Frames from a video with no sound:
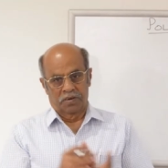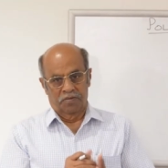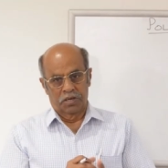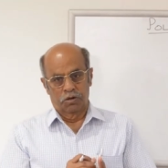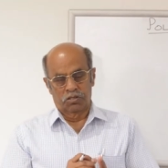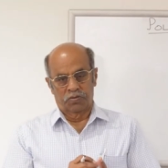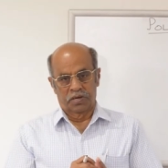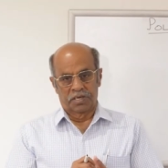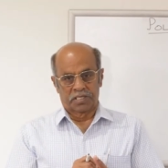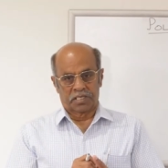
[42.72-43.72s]
we
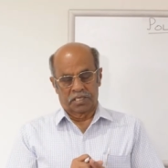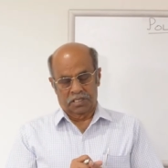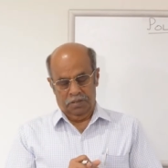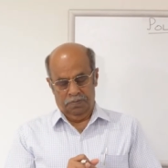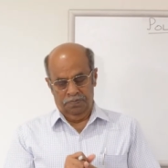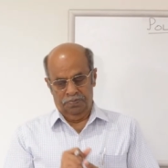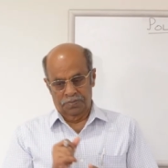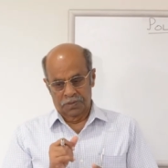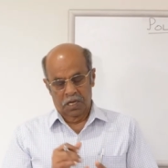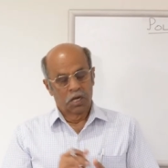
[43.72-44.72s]
discussed.
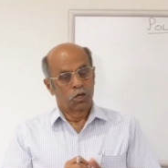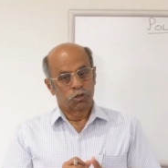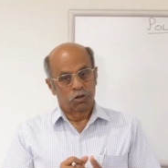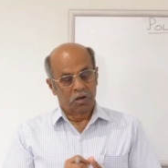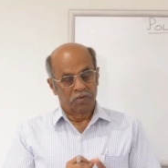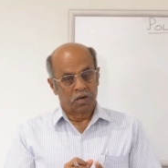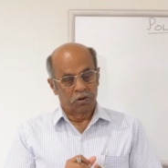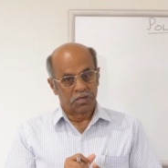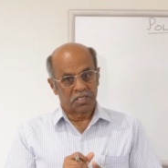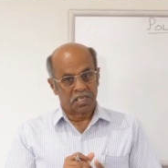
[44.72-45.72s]
Today we are
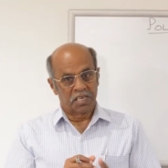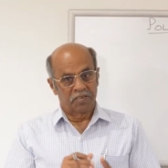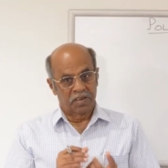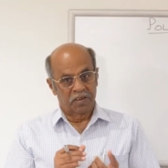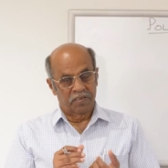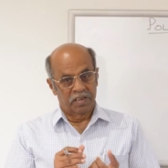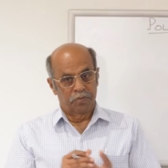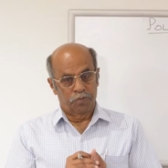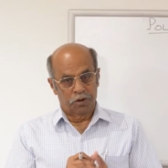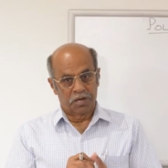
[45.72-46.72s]
going to study a very
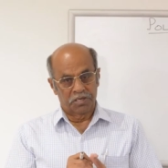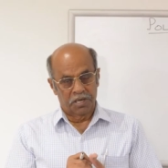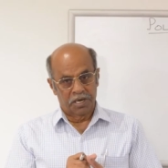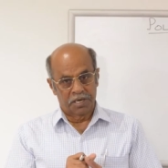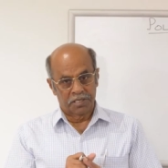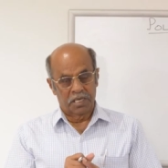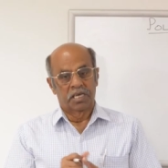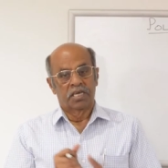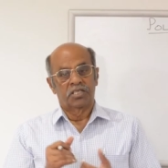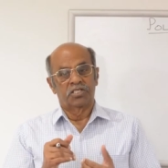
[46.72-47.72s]
important thing. It is a
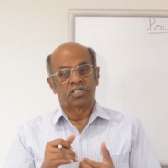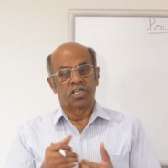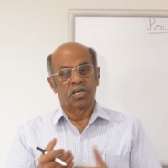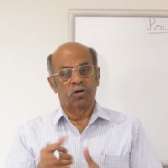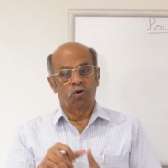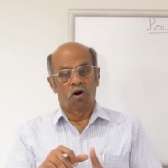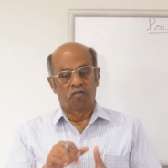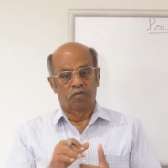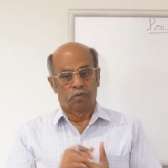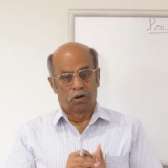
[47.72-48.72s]
zero
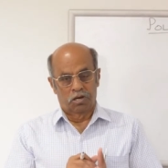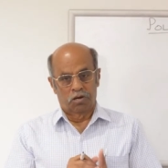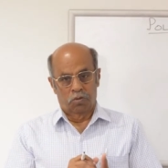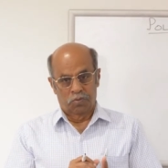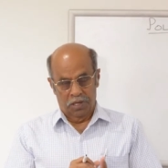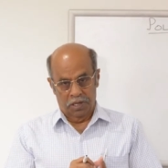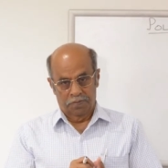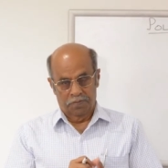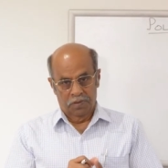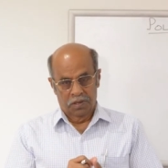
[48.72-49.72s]
of a polynomial.
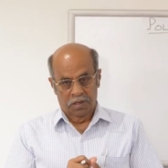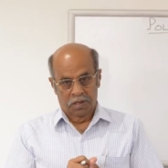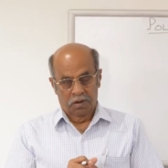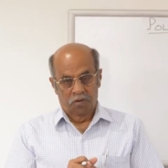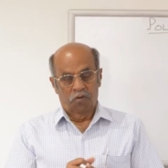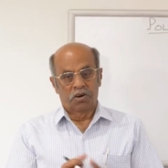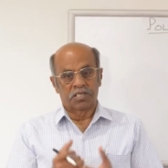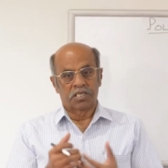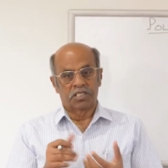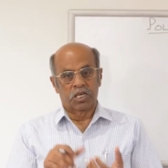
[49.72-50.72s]
What
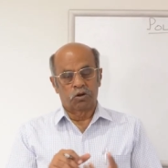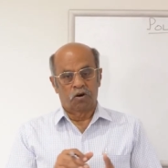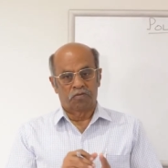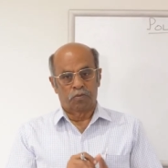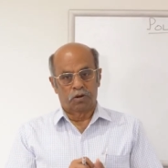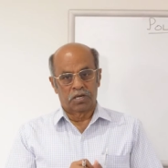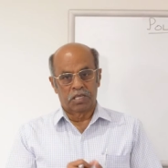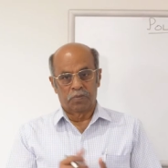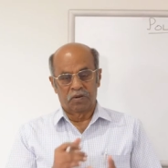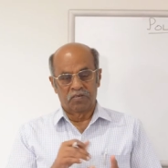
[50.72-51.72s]
is a zero of a polynomial? In
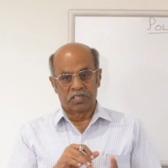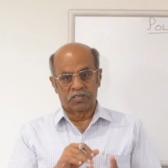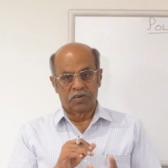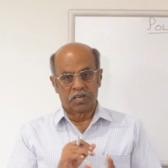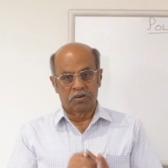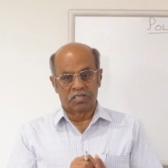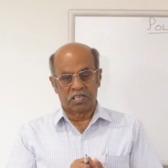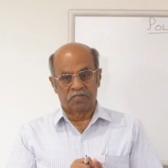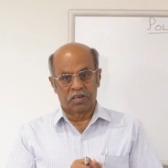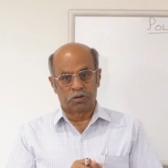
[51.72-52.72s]
the previous video
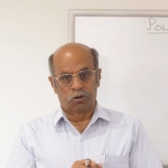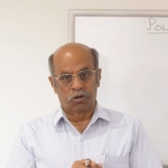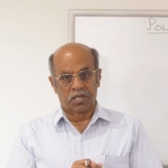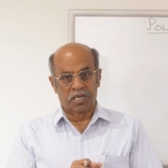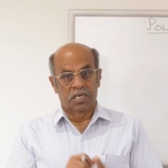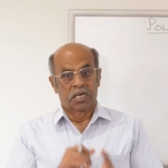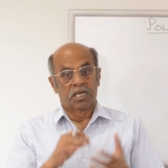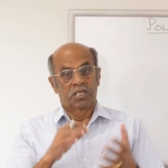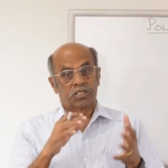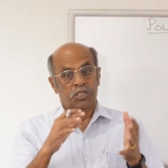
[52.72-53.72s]
itself, I told you that
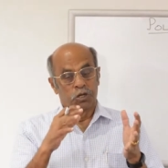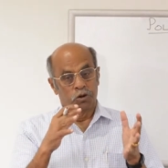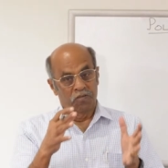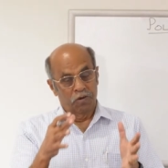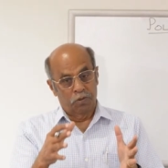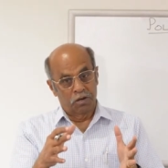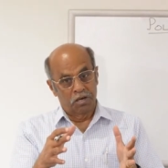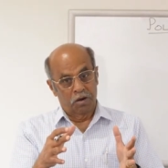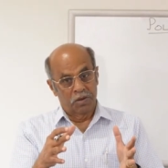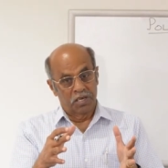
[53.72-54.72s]
zero of a
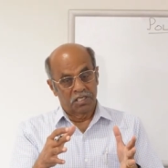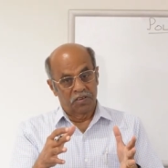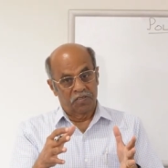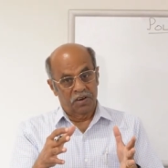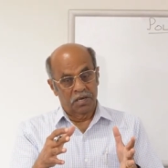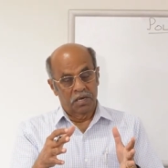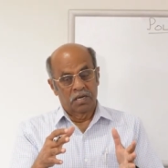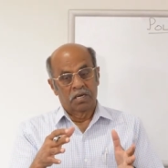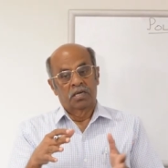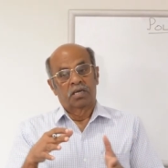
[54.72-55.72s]
polynomial is different.
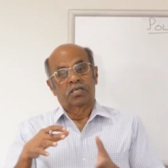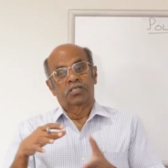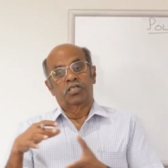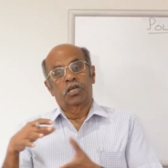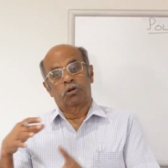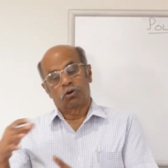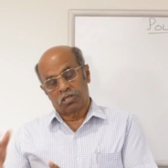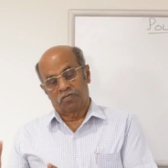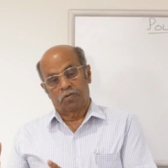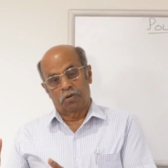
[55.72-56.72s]
Zeros
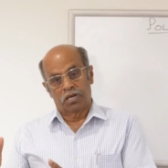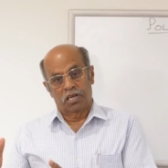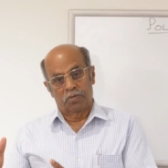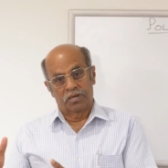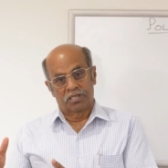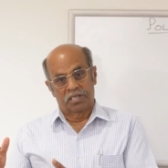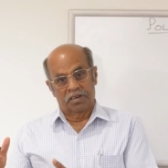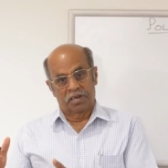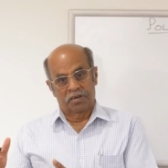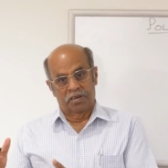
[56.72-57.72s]
of a polynomial is
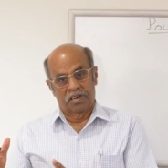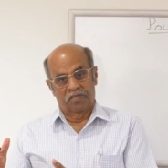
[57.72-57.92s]
different.